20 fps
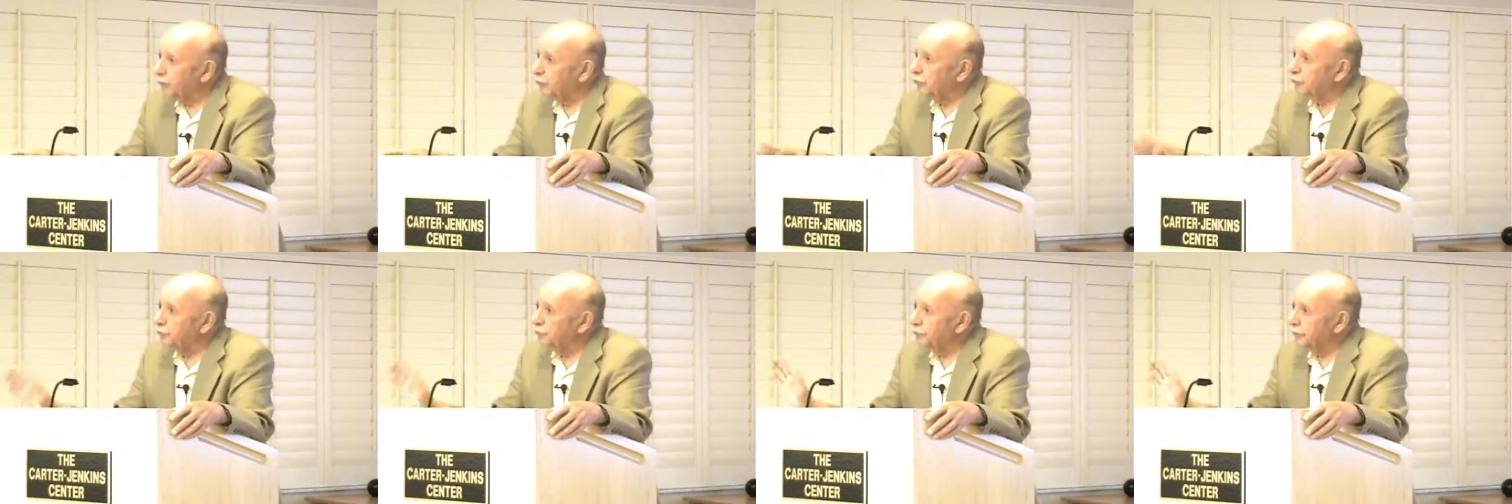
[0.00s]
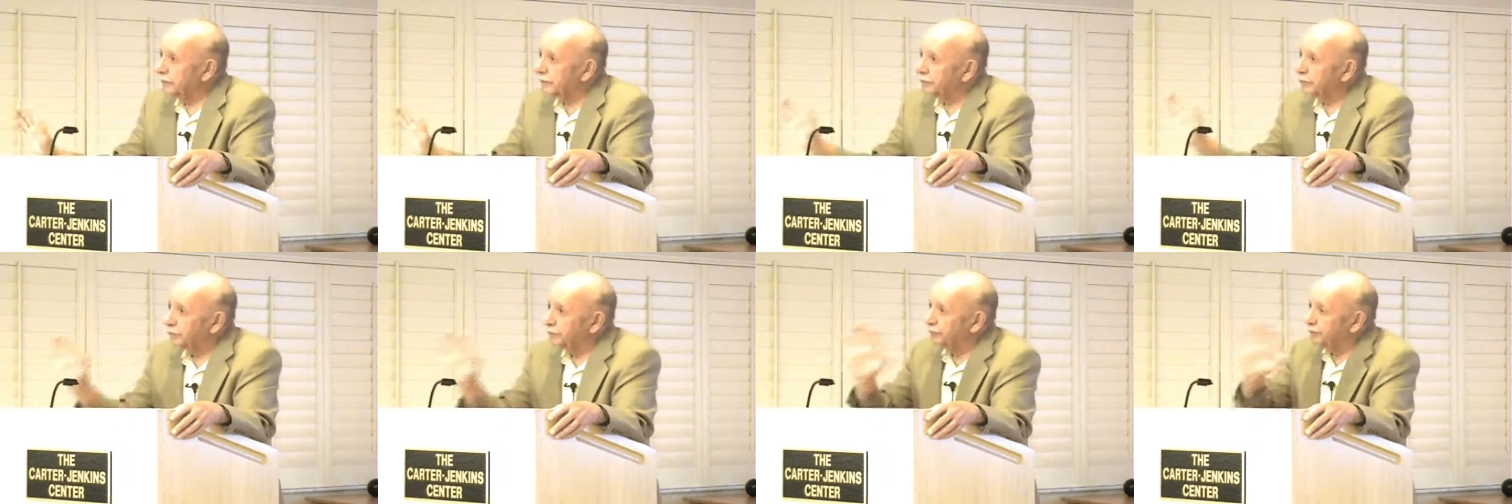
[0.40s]

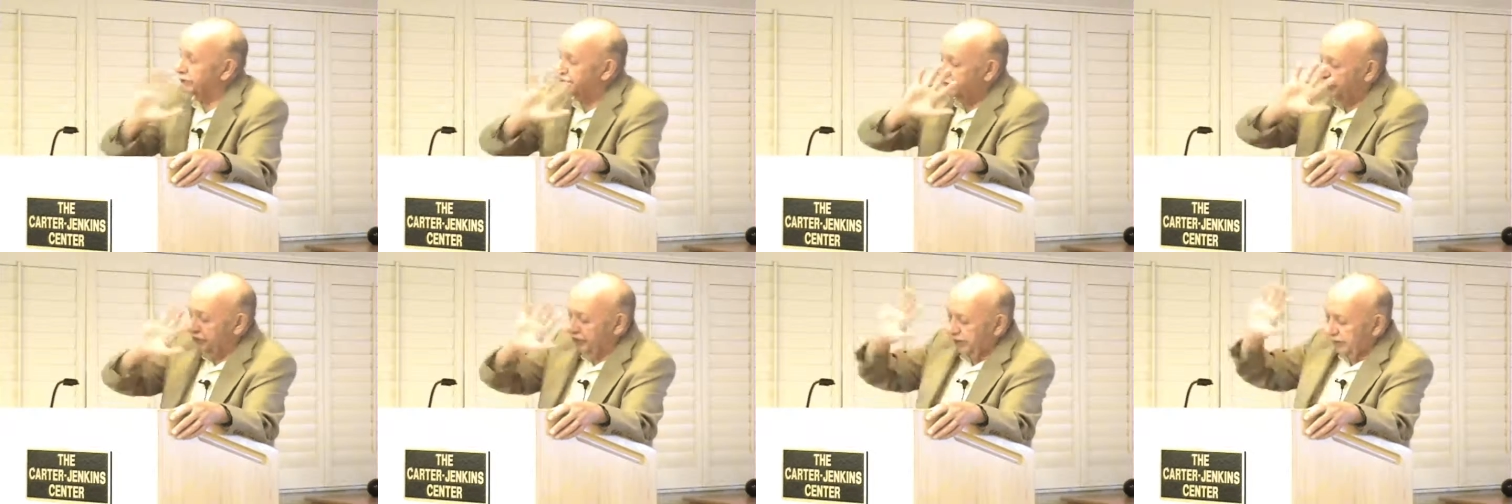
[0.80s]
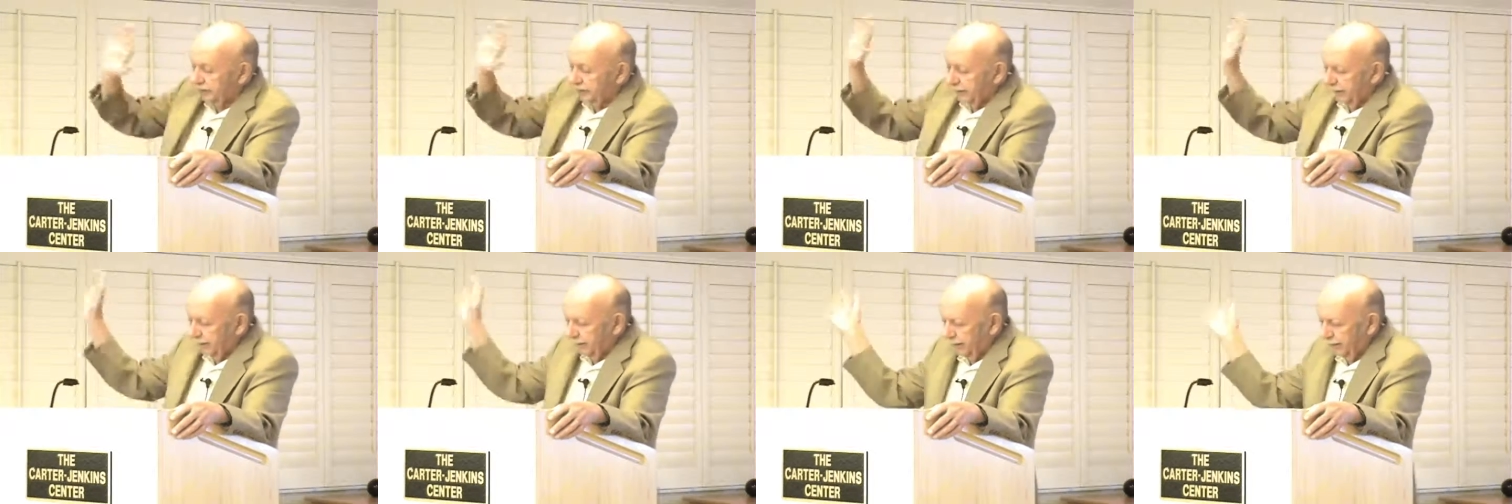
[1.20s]
concept of a
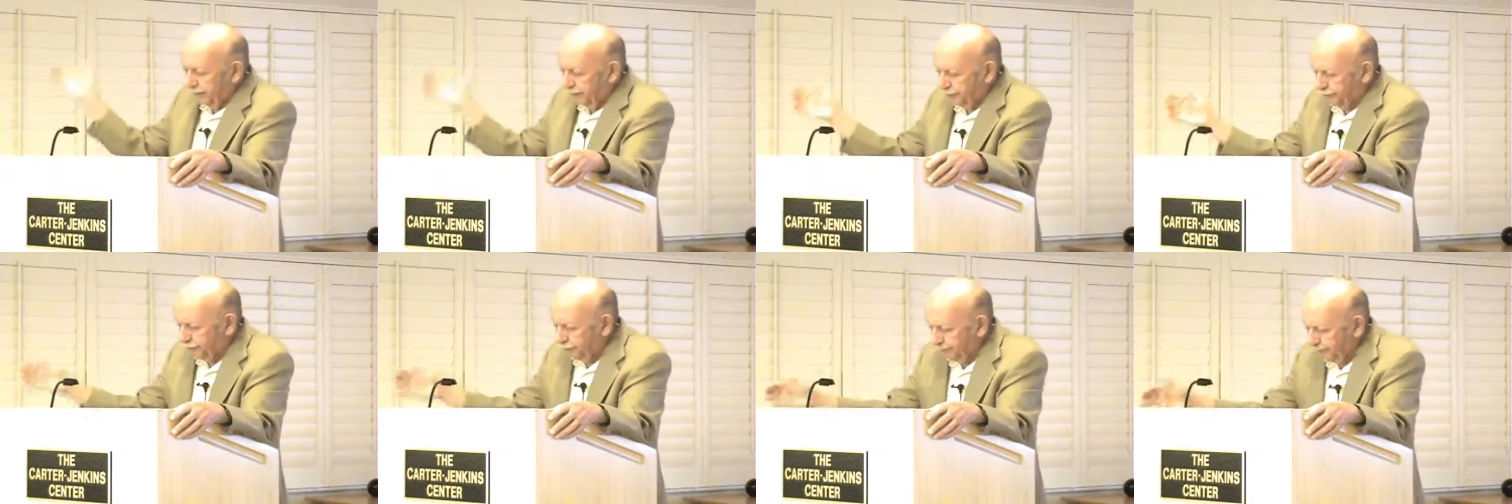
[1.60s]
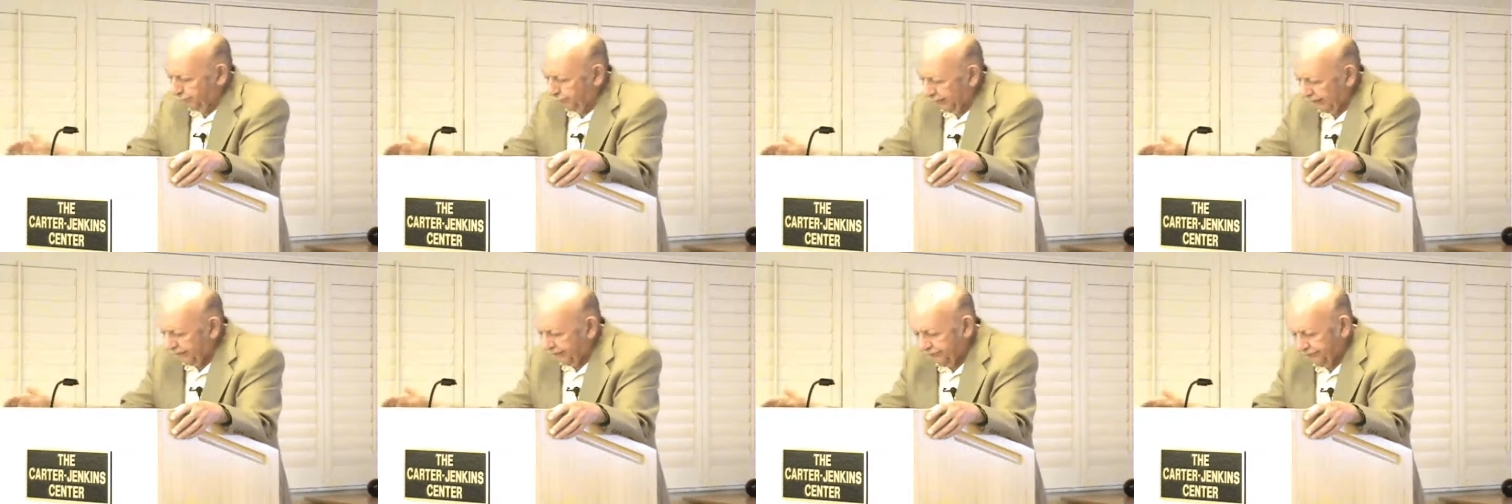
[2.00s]
general
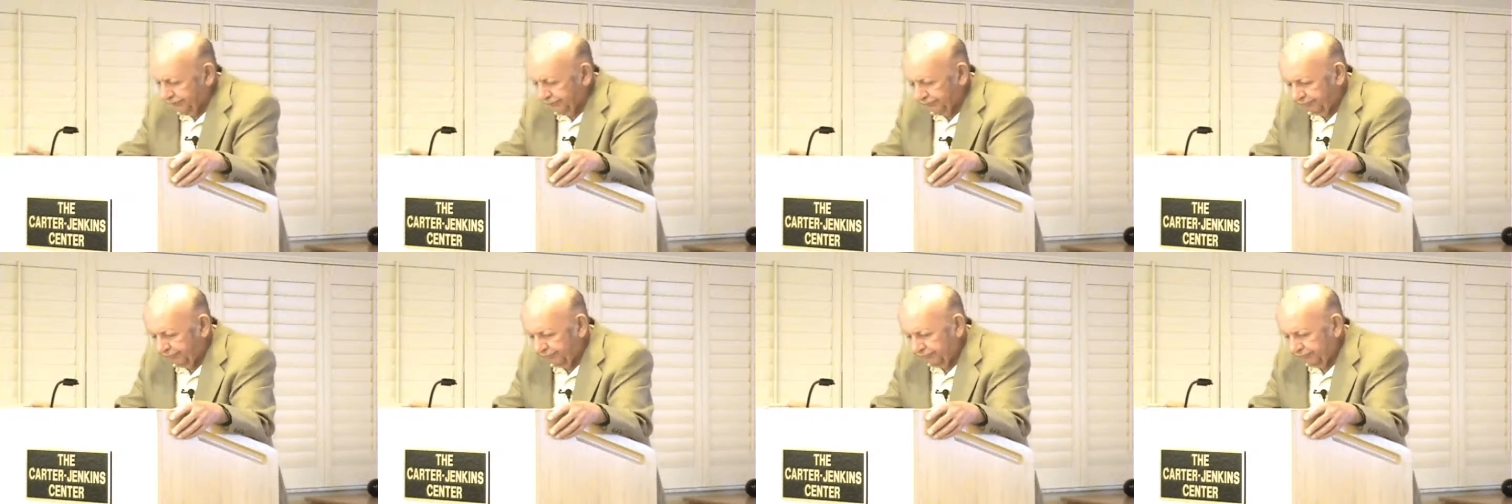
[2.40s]
space